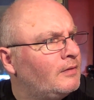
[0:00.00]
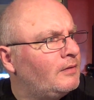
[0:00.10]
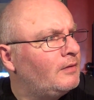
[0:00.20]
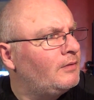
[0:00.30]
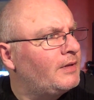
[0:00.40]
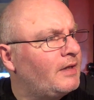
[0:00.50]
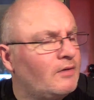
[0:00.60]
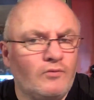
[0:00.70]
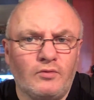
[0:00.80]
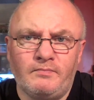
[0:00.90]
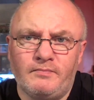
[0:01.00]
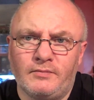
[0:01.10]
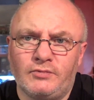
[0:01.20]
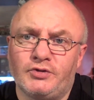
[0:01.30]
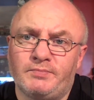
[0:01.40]
Oh dear, would
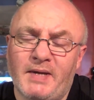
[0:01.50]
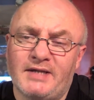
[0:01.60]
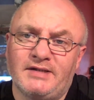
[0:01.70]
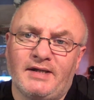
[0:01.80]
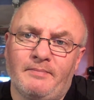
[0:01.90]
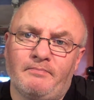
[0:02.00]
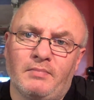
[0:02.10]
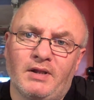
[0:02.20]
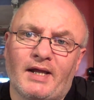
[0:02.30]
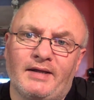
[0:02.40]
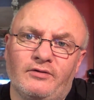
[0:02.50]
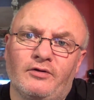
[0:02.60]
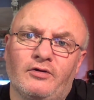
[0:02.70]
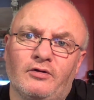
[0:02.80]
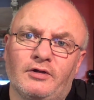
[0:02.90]
just basically lighten
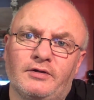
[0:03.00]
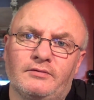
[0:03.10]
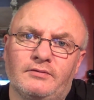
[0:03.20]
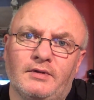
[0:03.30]
the colour